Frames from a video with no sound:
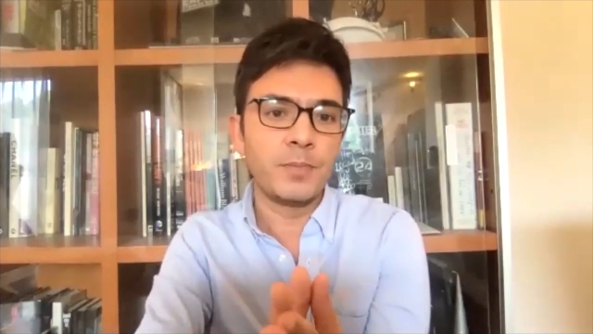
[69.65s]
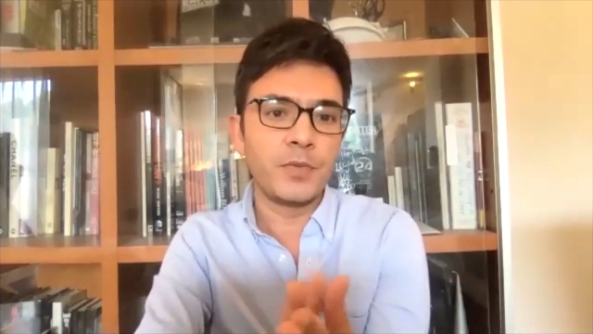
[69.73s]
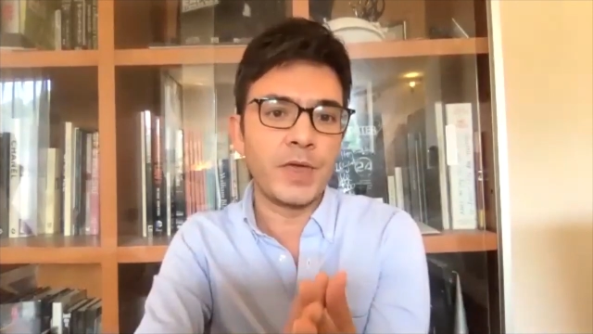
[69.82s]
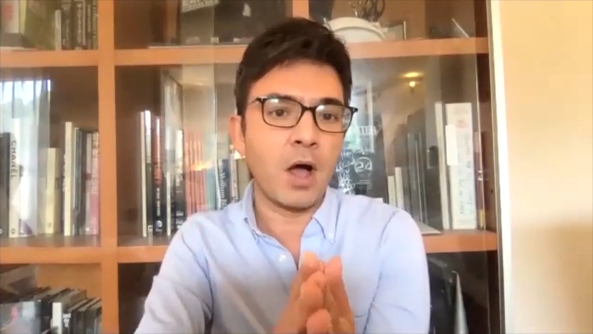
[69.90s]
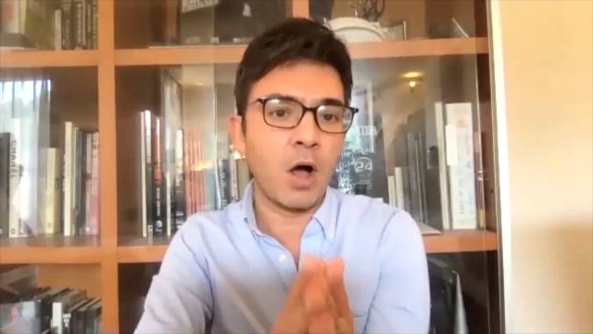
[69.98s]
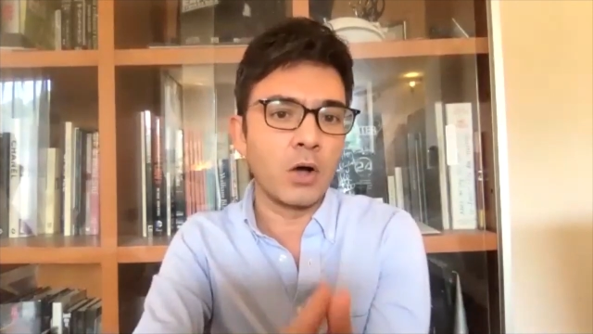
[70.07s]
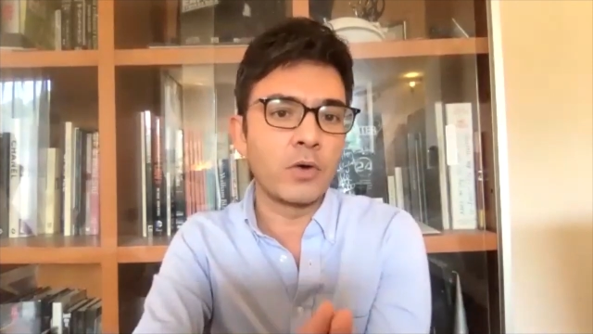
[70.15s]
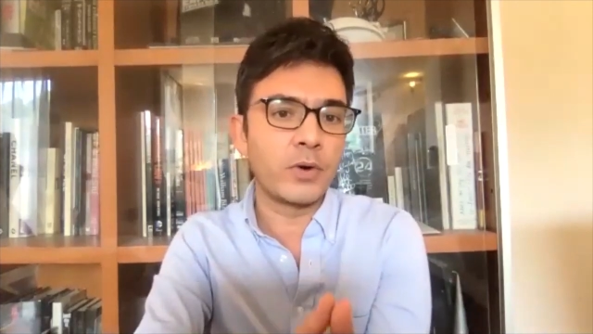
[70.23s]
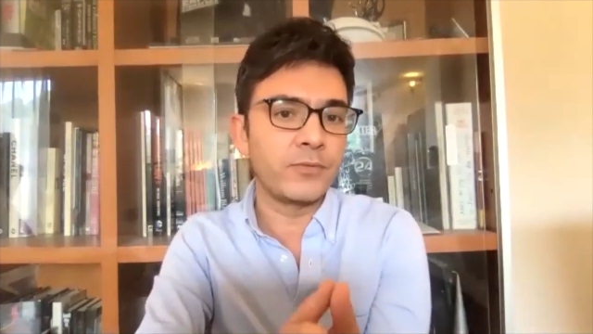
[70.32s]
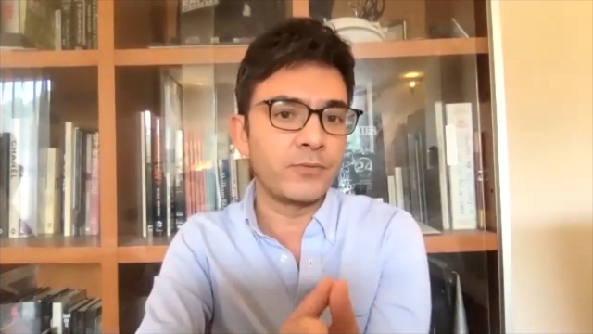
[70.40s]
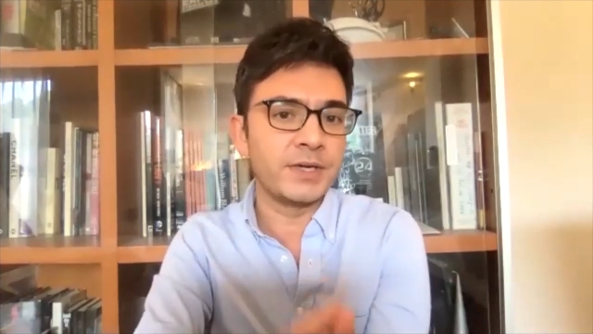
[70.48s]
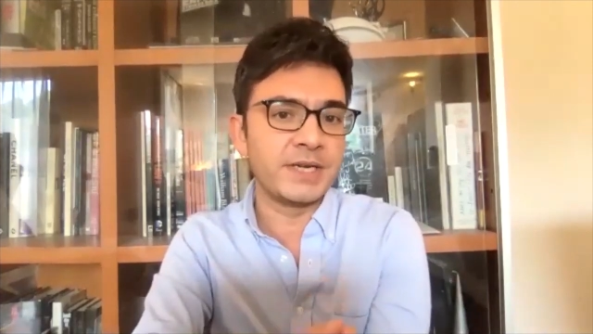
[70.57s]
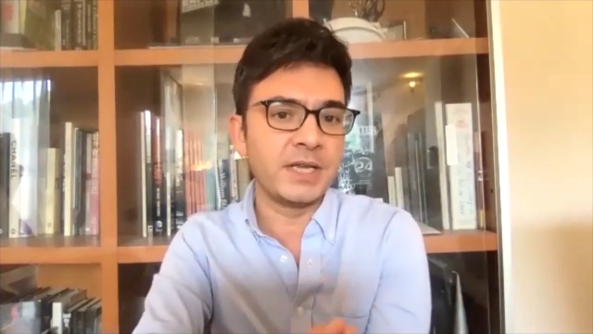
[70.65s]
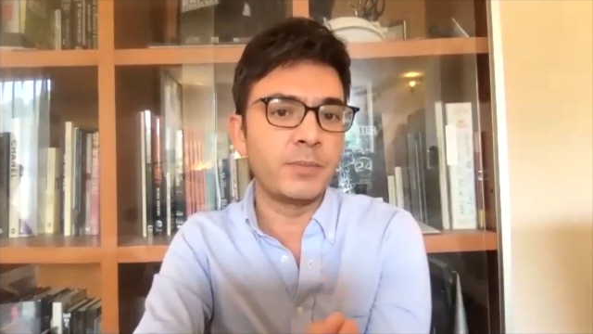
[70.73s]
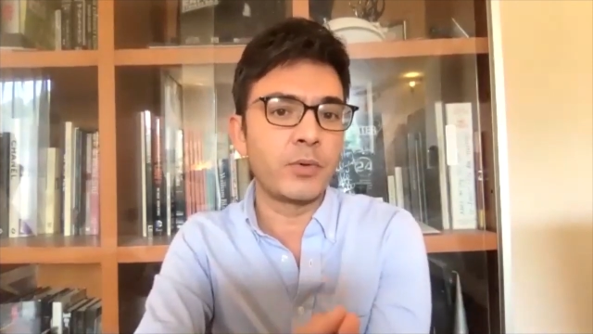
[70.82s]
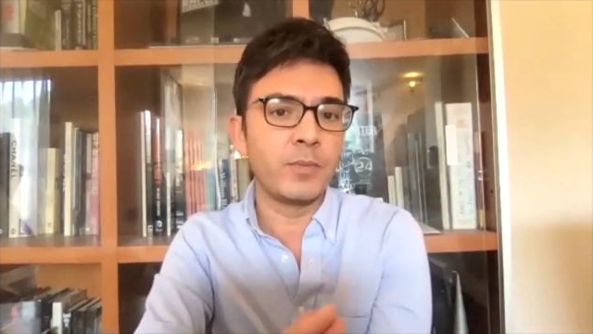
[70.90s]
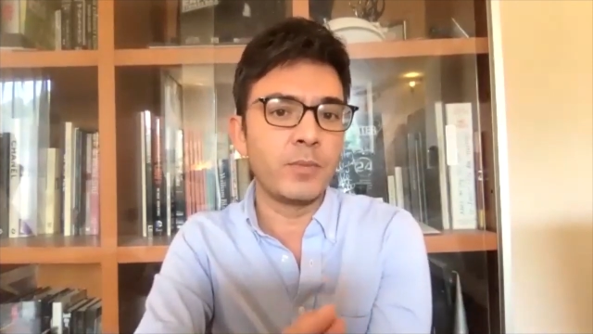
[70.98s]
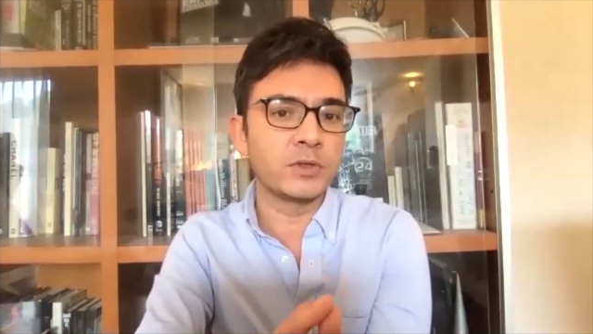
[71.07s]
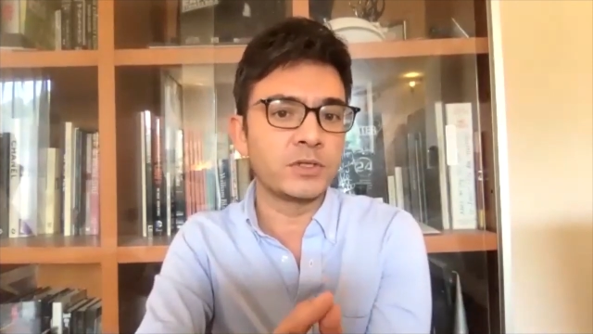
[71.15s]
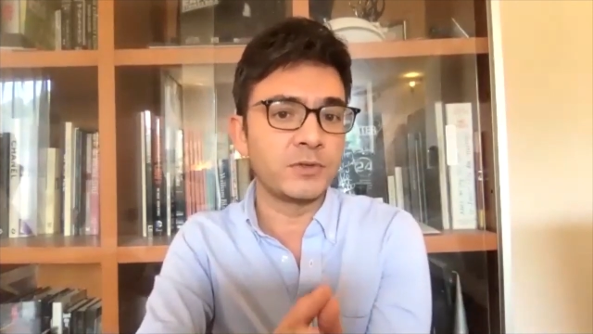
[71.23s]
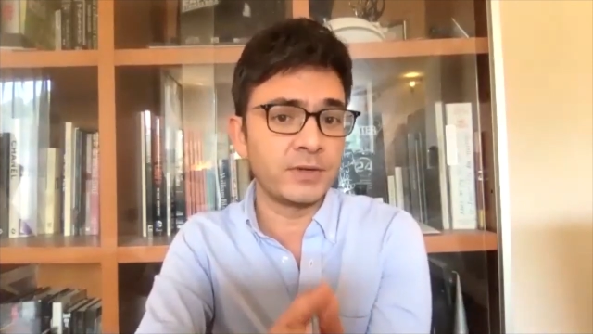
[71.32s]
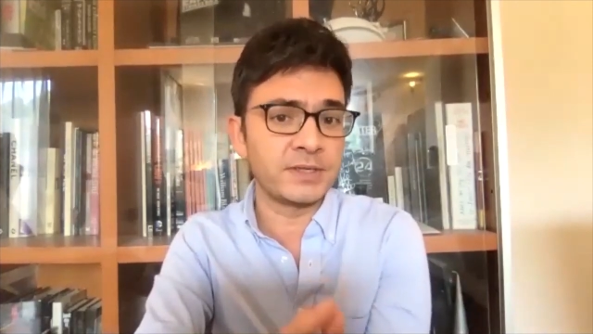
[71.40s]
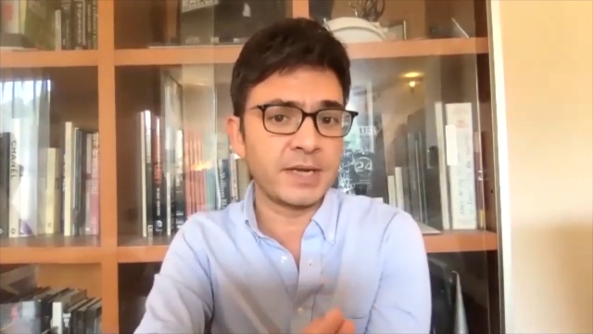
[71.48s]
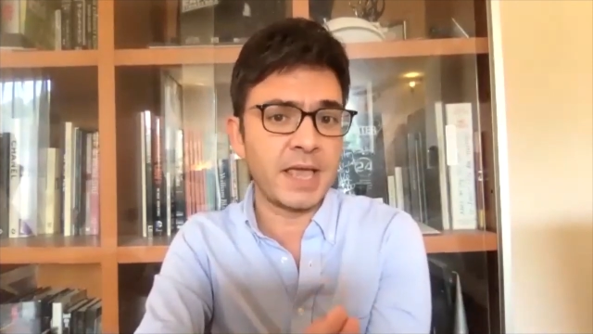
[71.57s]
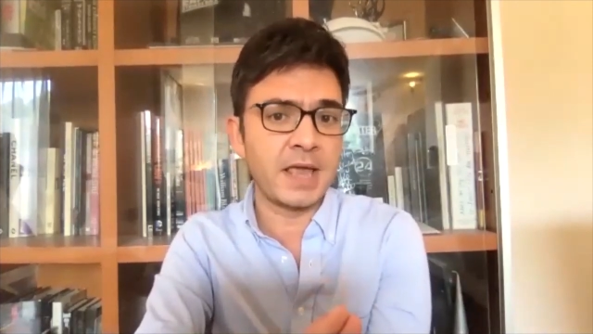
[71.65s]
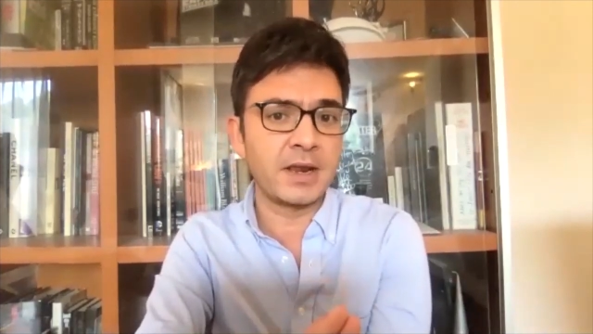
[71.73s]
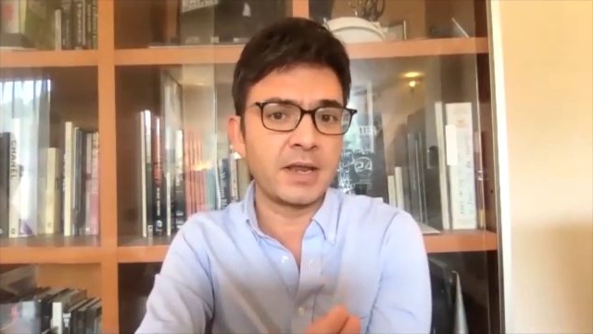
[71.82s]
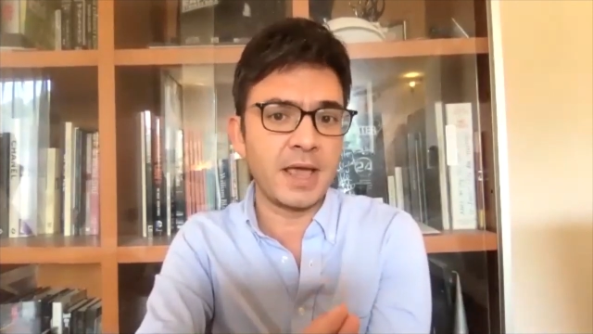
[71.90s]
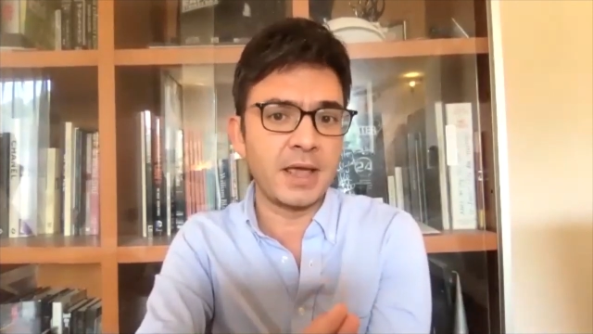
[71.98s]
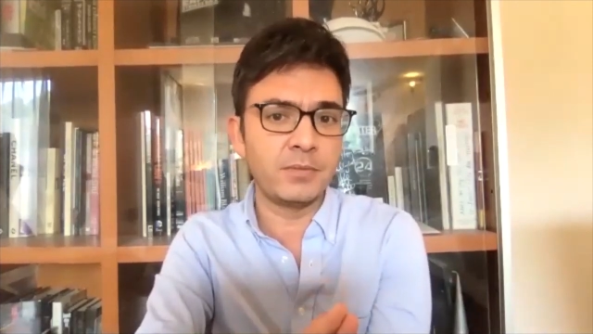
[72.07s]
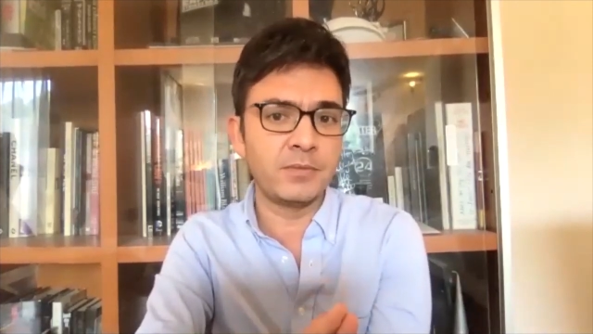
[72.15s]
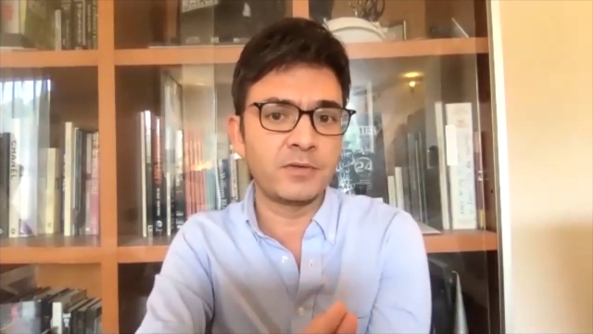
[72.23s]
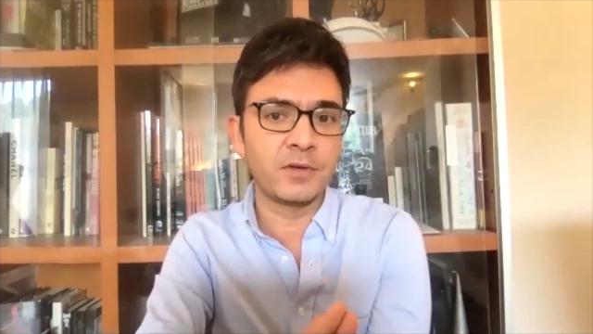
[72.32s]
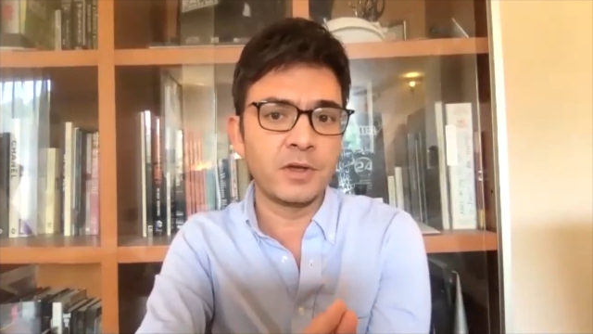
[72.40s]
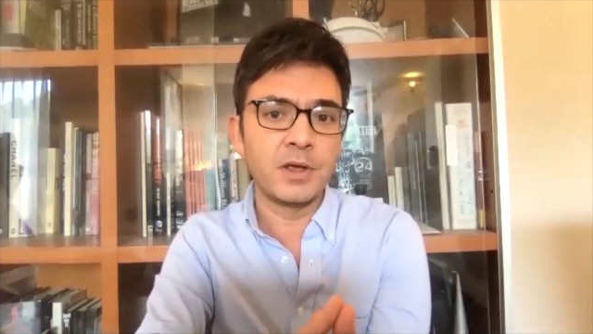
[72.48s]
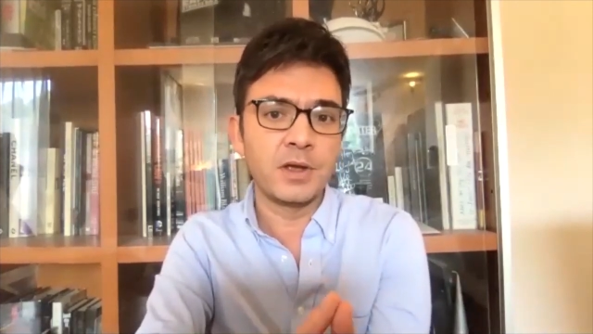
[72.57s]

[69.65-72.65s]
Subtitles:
they're hungry for deeper and more sophisticated games.